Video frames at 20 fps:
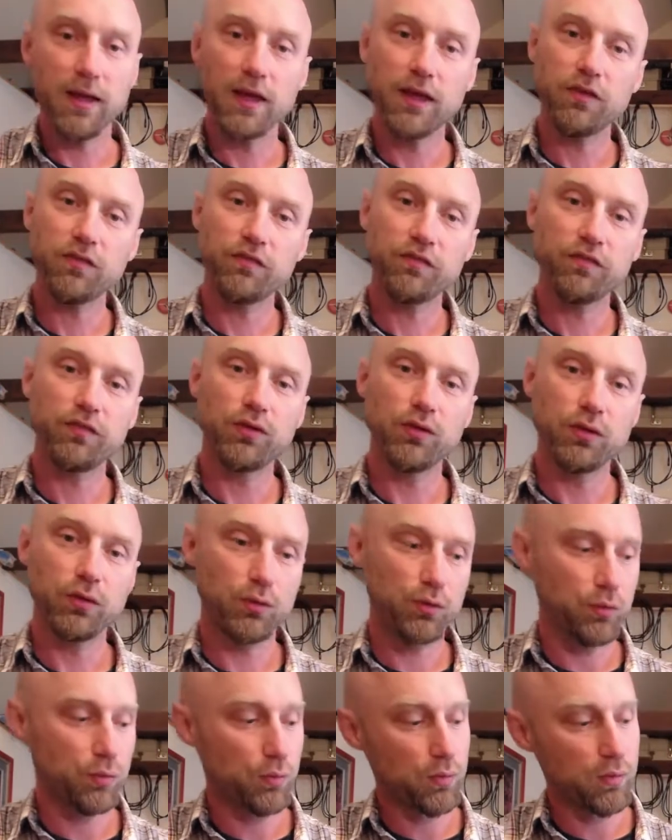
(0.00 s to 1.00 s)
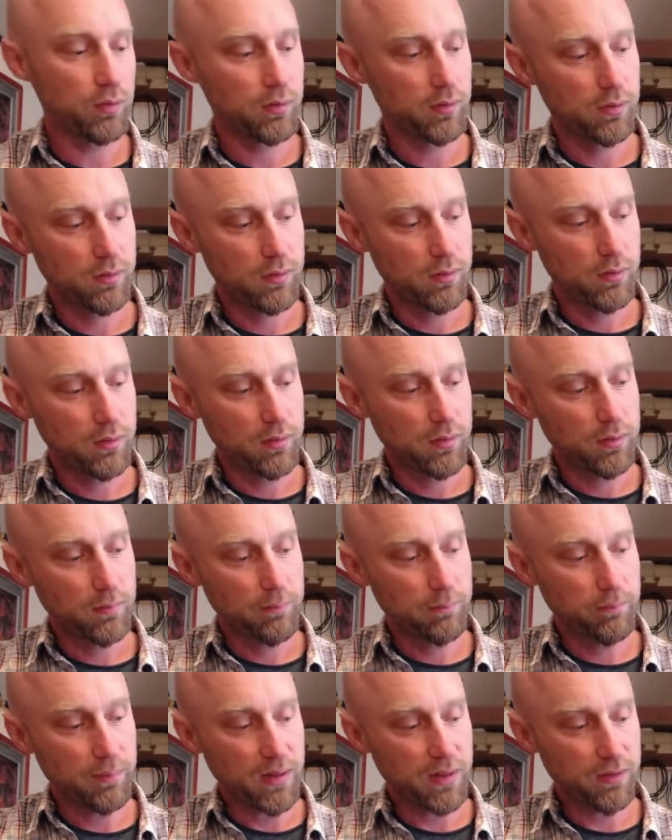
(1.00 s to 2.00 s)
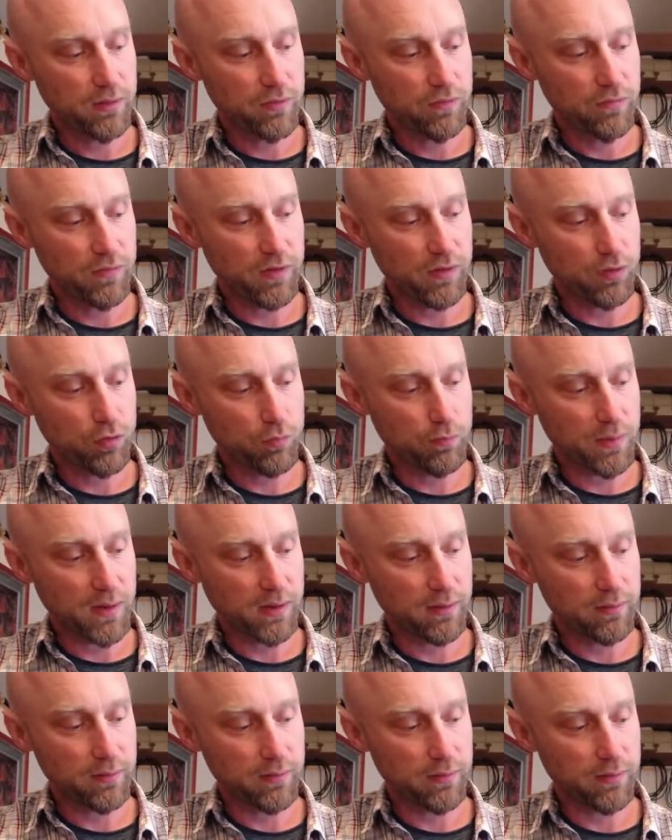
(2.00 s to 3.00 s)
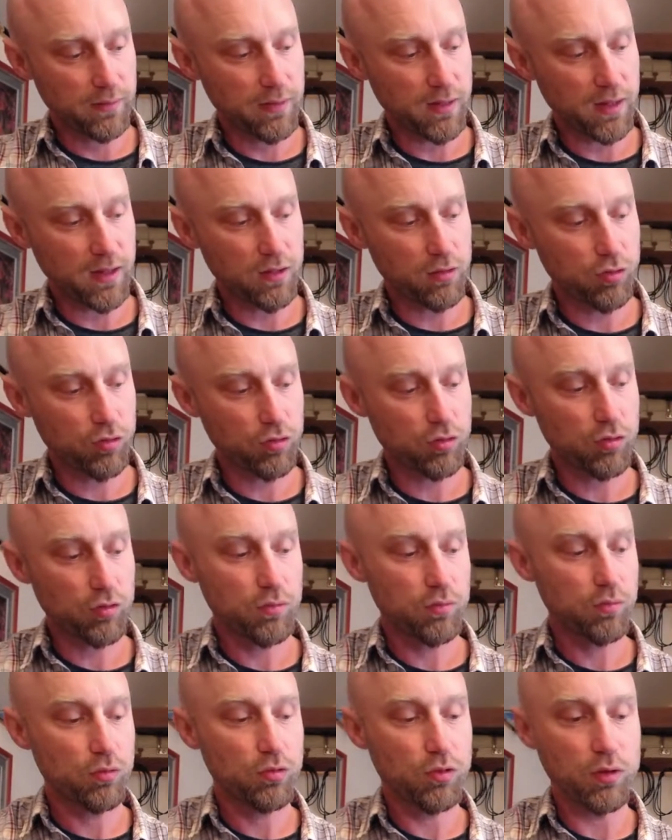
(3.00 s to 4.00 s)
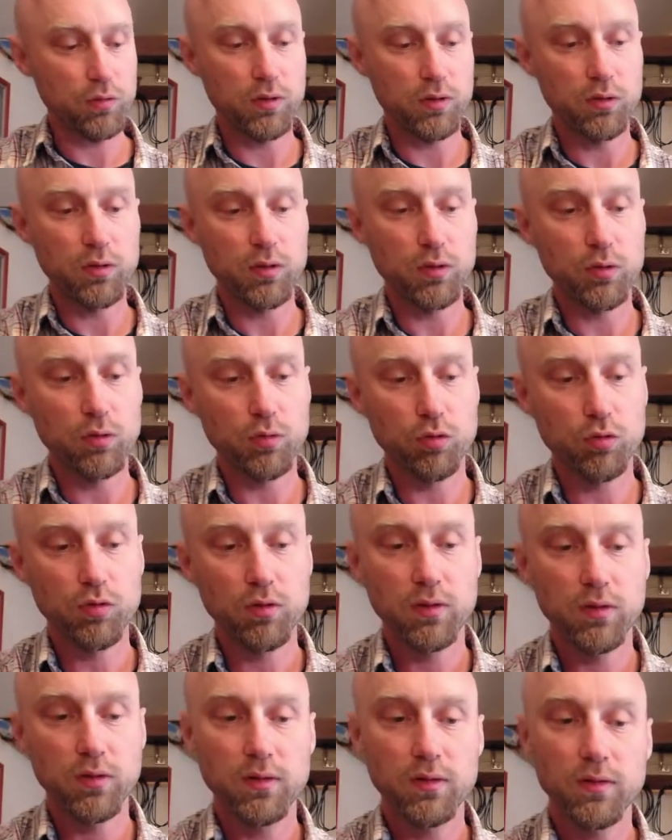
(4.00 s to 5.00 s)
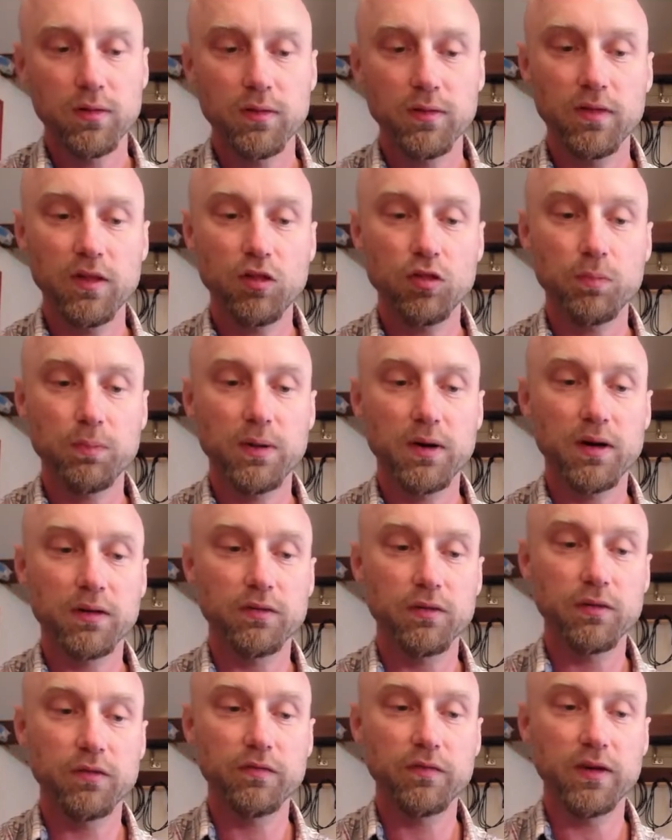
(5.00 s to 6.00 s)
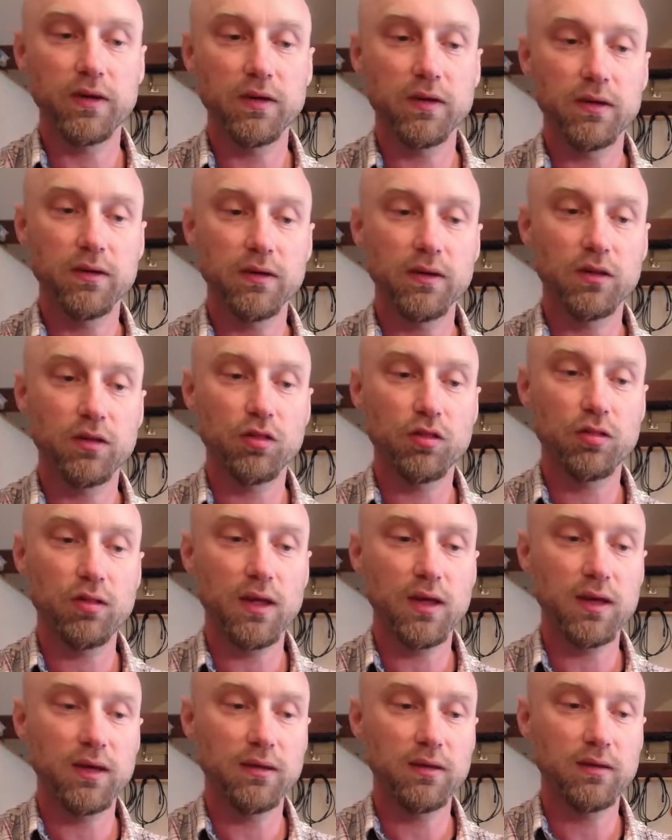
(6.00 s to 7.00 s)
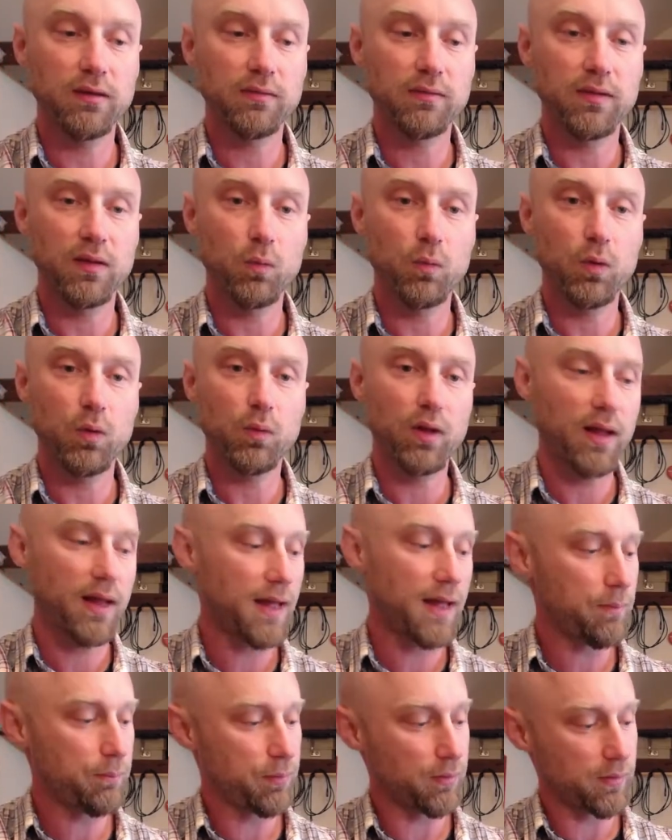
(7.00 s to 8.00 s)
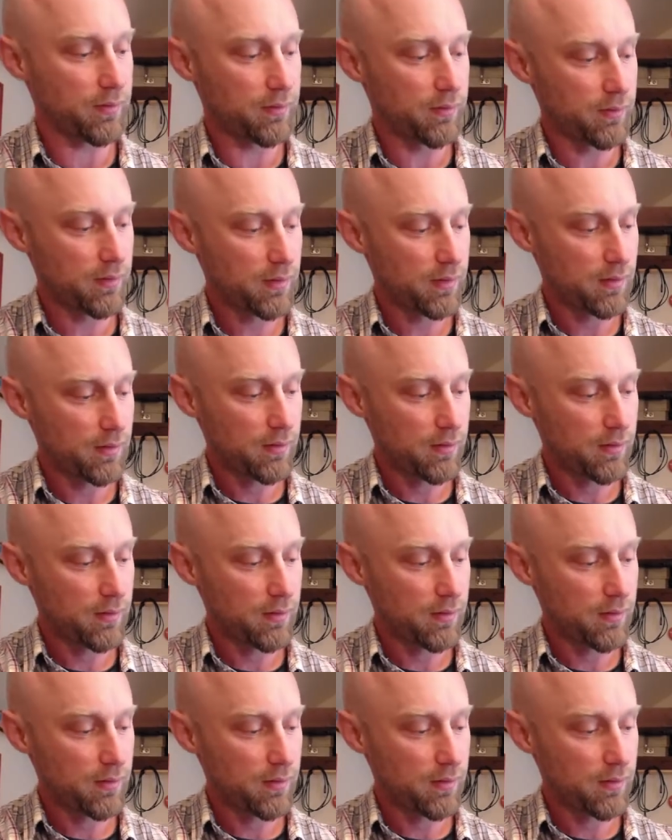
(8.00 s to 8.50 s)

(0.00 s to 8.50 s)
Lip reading: If you bend the fingers back like this, so you use this part of the finger instead, then what will happen